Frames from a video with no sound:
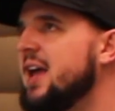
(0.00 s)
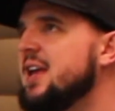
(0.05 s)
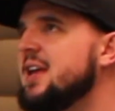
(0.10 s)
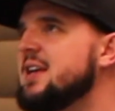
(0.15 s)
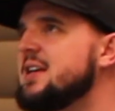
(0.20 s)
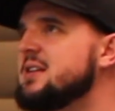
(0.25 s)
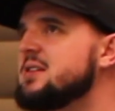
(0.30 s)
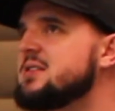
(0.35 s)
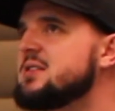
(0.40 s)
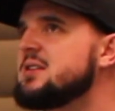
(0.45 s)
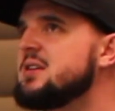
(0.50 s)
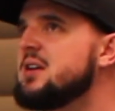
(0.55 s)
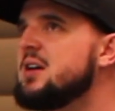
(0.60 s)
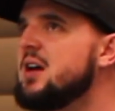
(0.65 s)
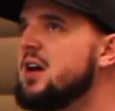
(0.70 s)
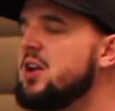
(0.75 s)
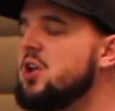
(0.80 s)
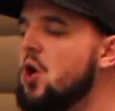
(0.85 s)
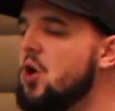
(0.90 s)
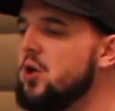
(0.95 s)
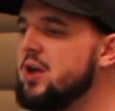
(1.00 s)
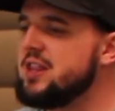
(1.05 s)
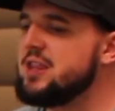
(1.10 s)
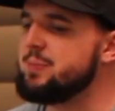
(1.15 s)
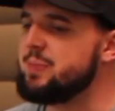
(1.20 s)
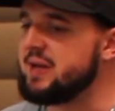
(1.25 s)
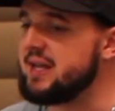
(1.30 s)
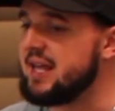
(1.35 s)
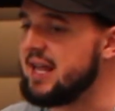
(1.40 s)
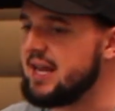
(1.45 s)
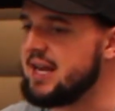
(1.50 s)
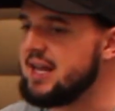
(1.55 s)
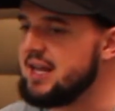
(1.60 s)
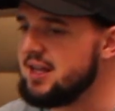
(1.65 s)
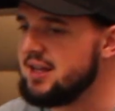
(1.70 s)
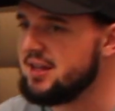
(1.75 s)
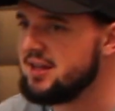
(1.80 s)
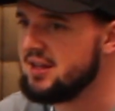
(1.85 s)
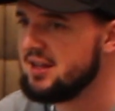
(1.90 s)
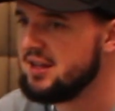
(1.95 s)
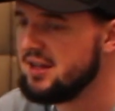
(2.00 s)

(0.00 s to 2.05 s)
is not only at the beginning,